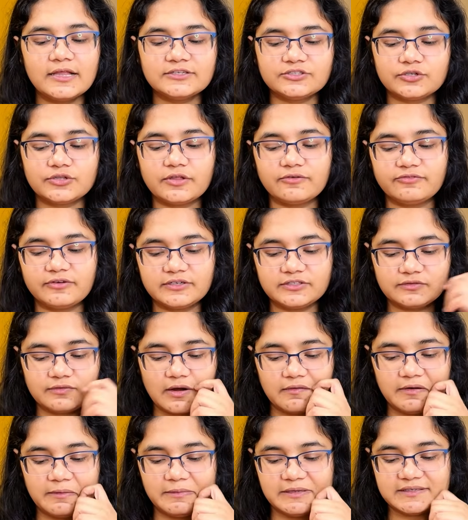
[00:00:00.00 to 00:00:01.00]
so the first one
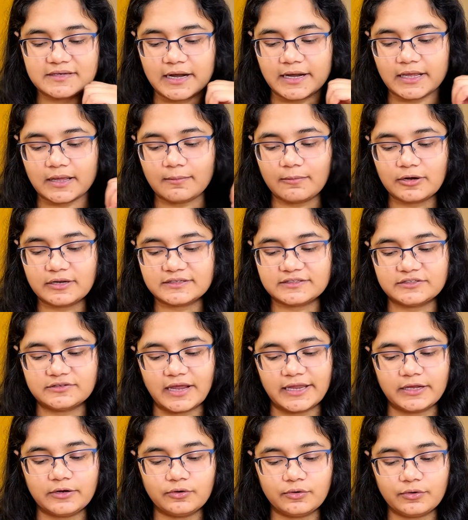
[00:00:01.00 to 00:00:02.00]
we'll be studying about is
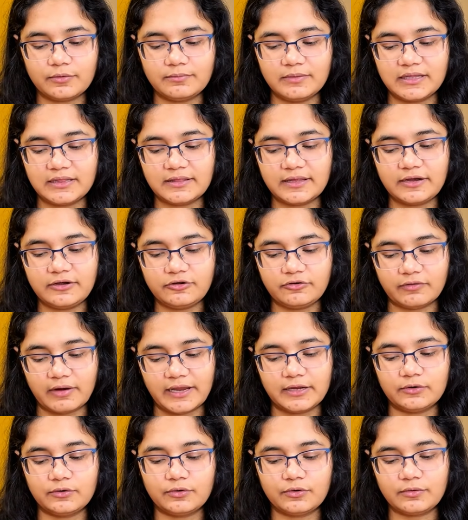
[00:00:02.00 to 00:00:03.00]
dichloromethane,
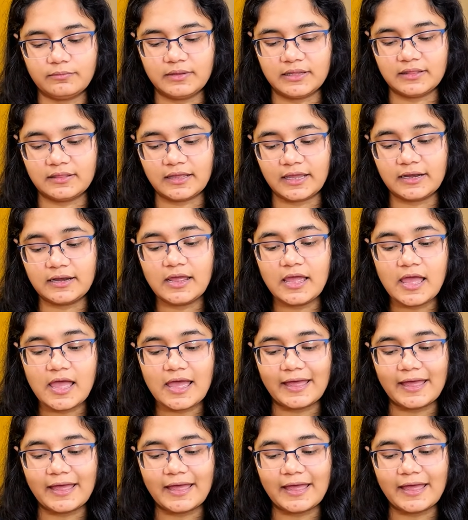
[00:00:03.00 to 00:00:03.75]
trichloromethane,